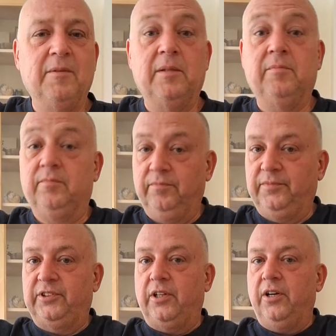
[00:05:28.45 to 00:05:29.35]
I'm
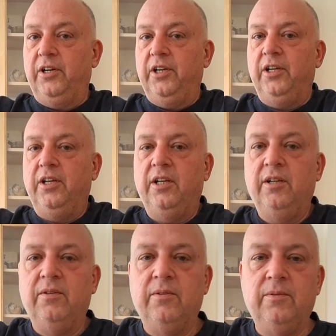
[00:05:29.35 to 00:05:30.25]
sorry,
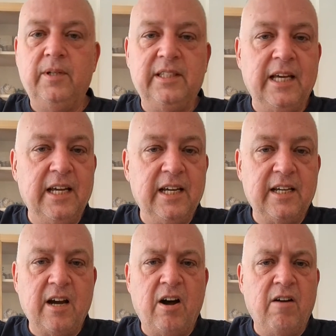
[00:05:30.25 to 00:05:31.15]
what the heck
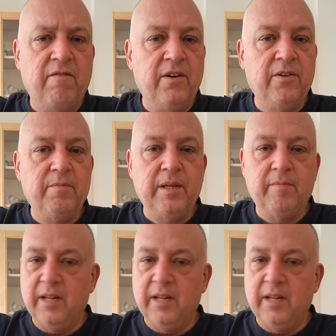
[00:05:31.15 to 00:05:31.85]
are phone people?